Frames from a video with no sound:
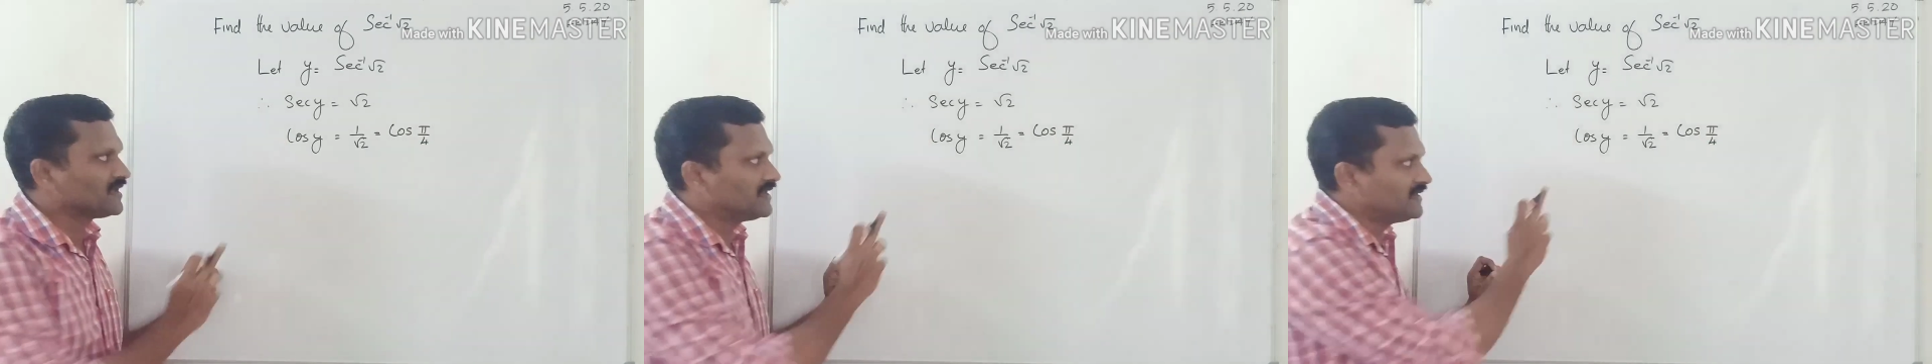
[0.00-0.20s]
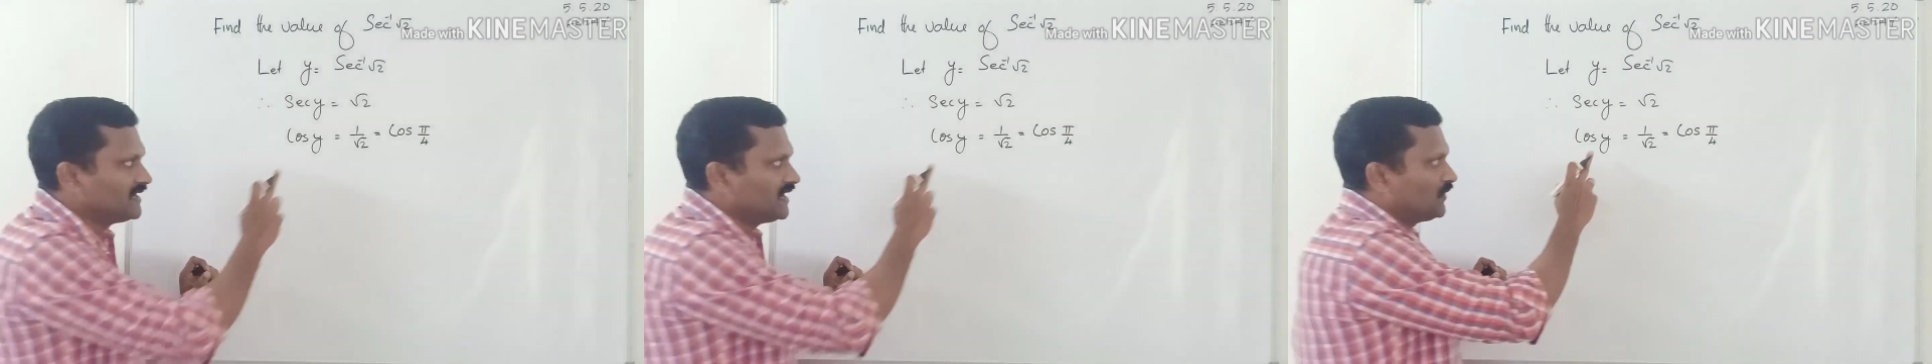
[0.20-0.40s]

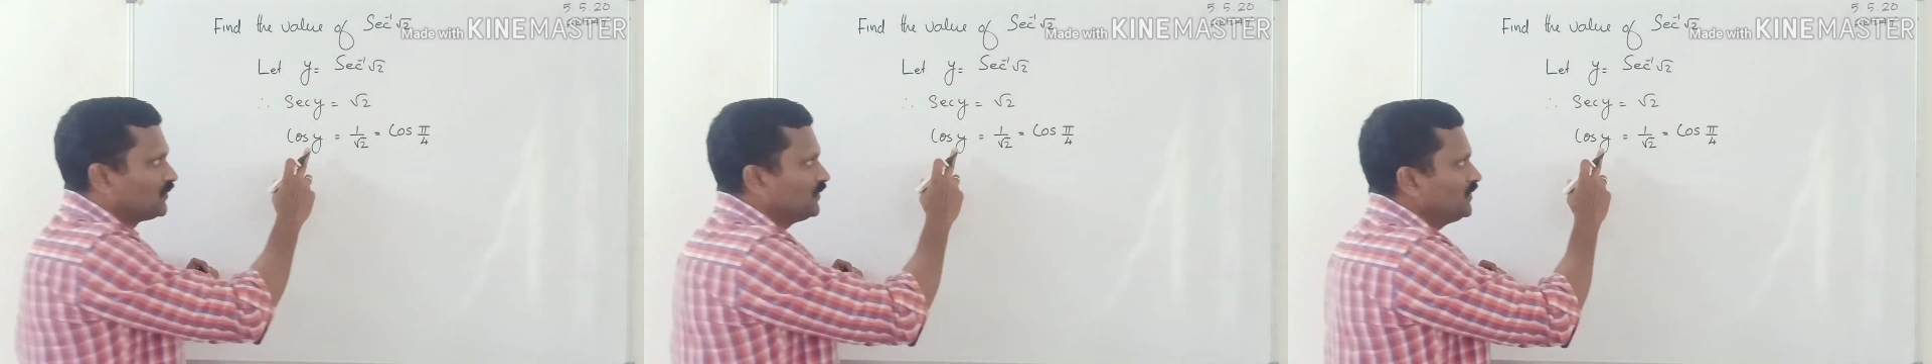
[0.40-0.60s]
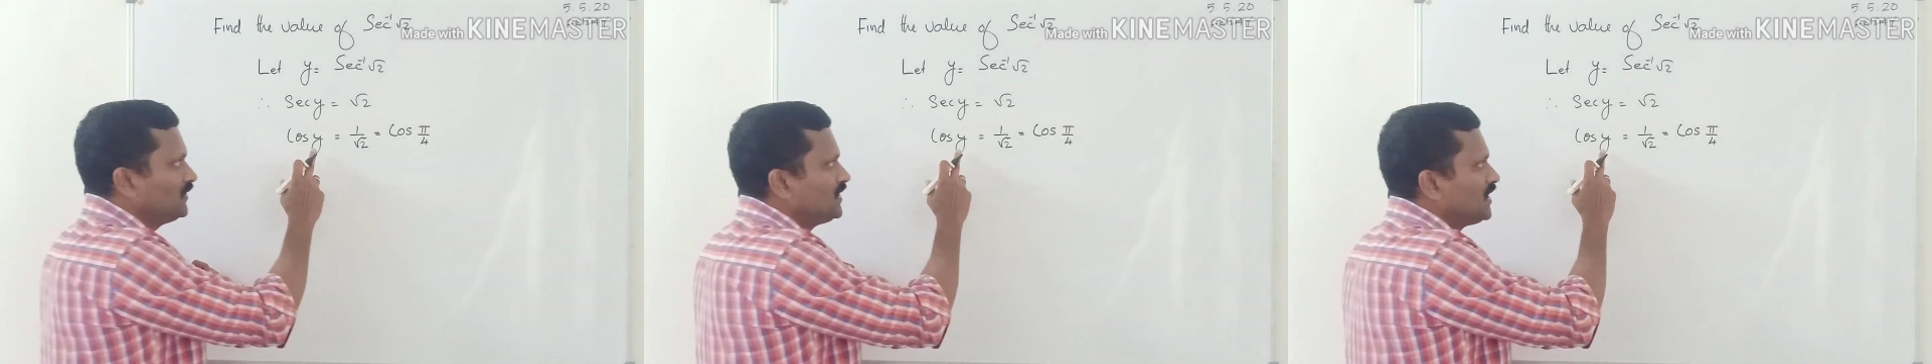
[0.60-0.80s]
Now
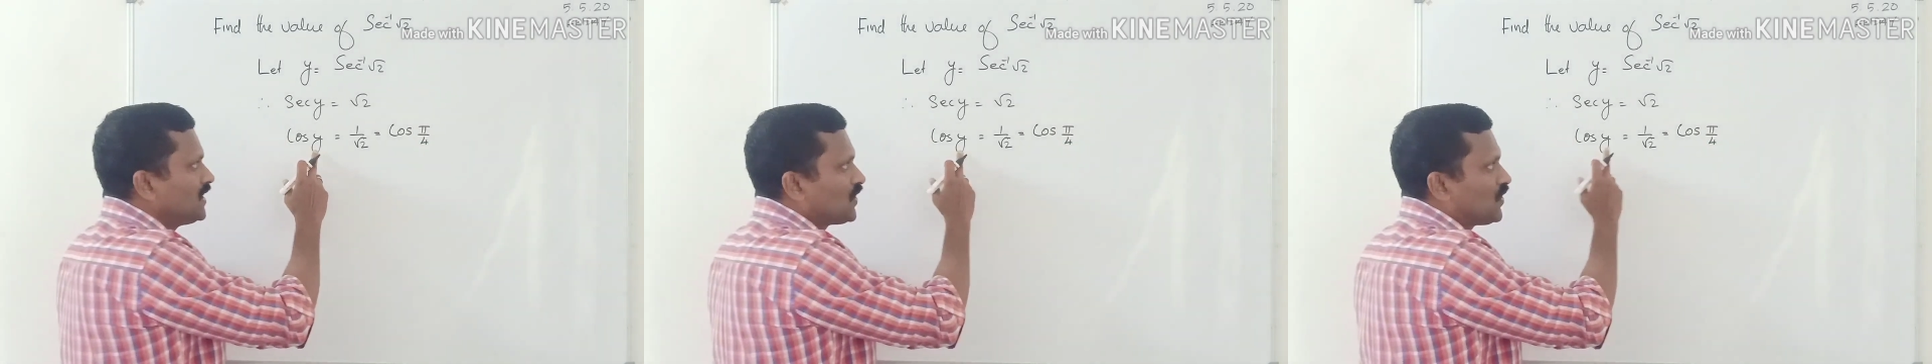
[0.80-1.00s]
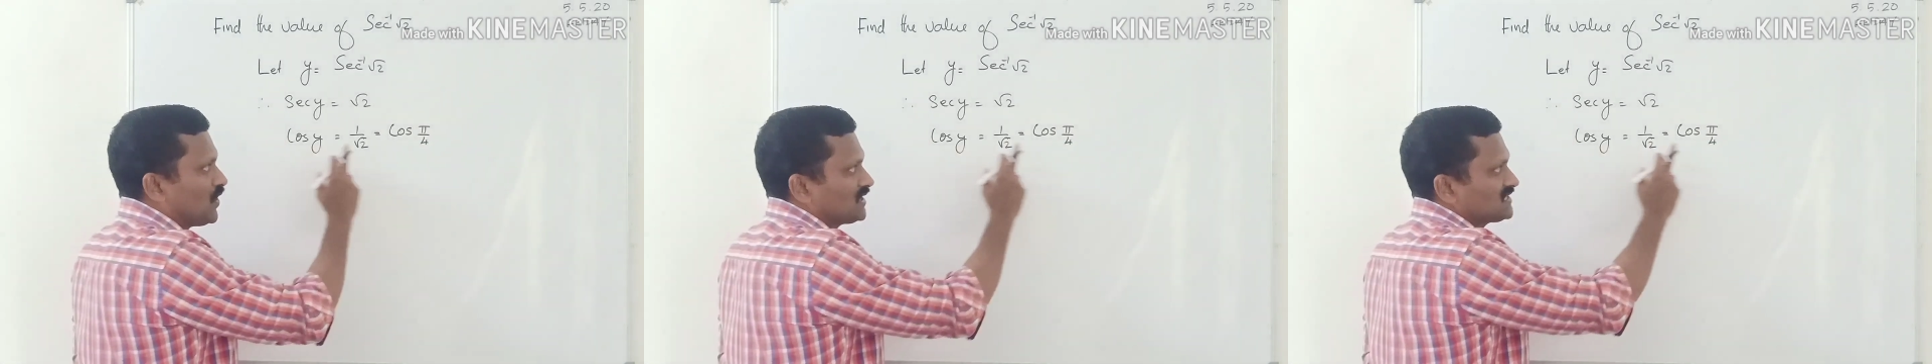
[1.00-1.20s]

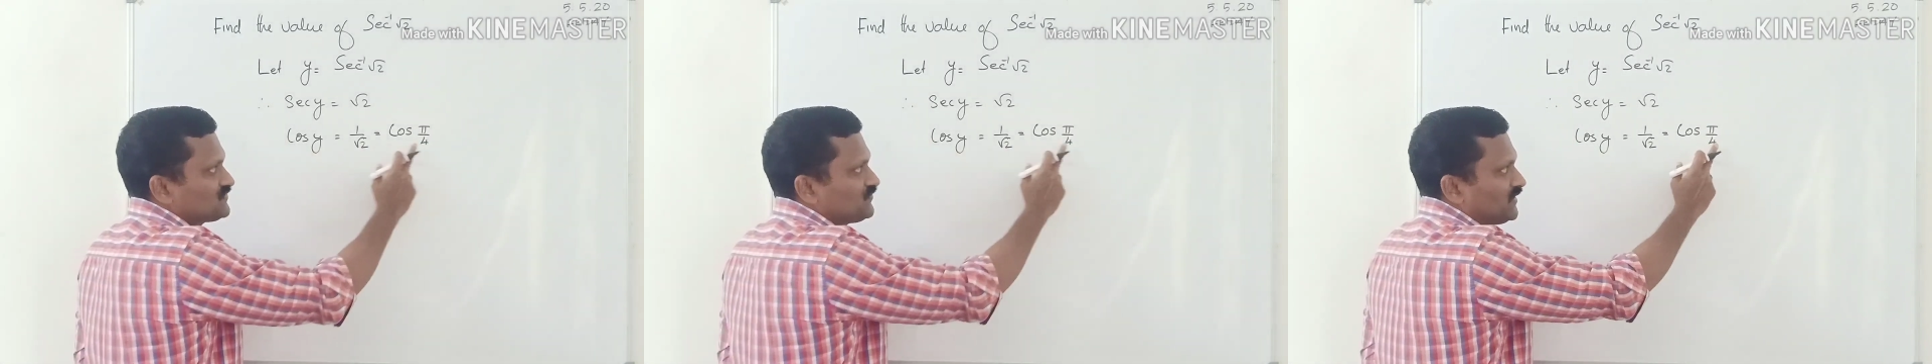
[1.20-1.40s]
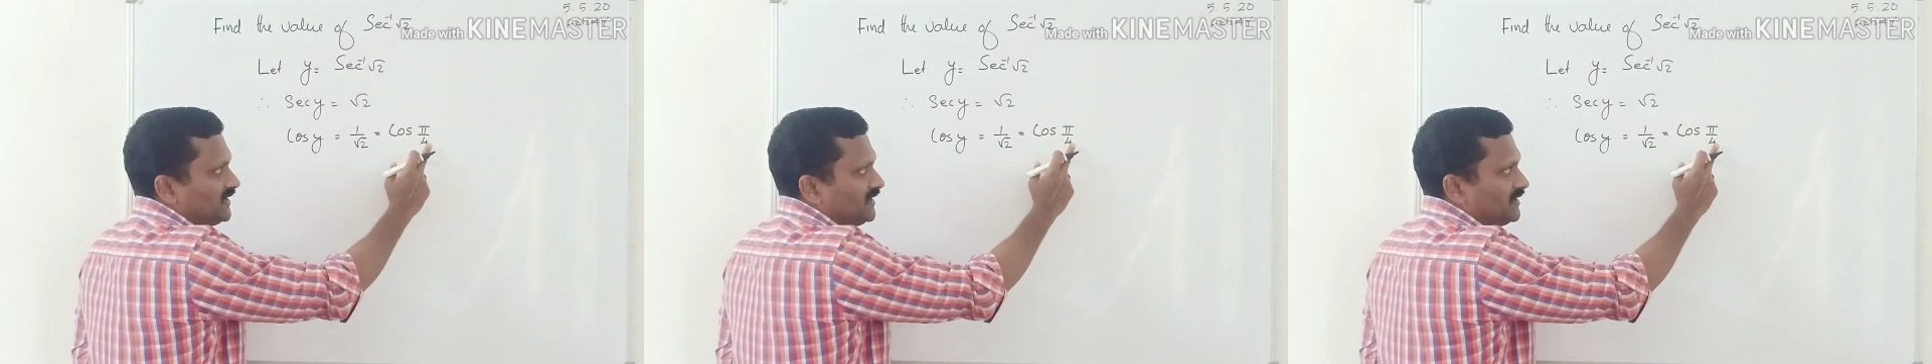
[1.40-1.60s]
cos
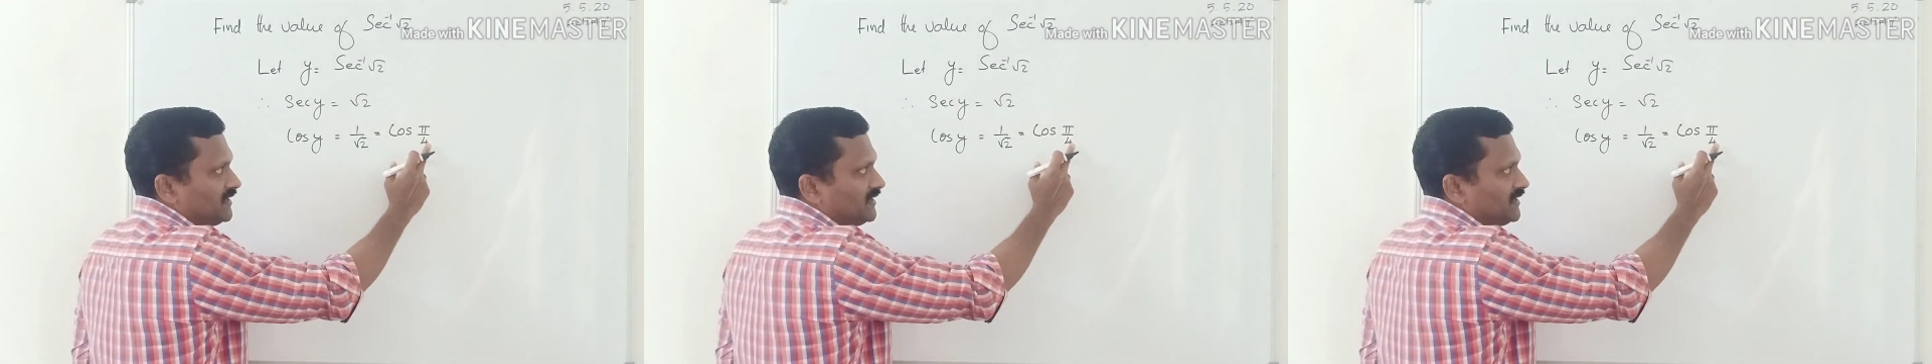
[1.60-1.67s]
y